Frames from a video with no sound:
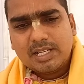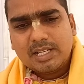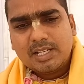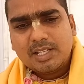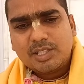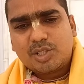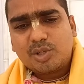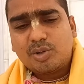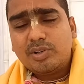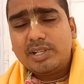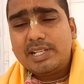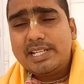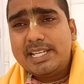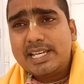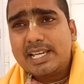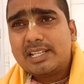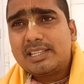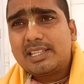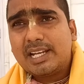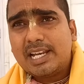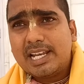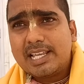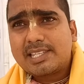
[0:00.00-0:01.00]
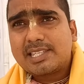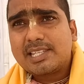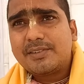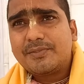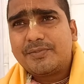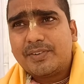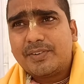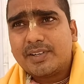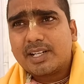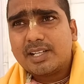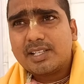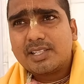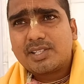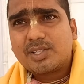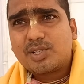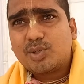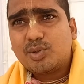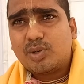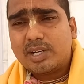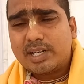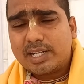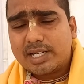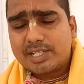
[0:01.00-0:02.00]
So, here the lesson for us
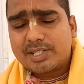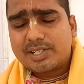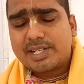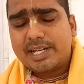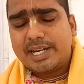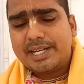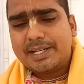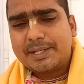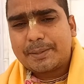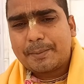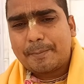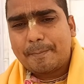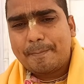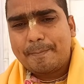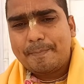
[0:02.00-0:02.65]
to understand.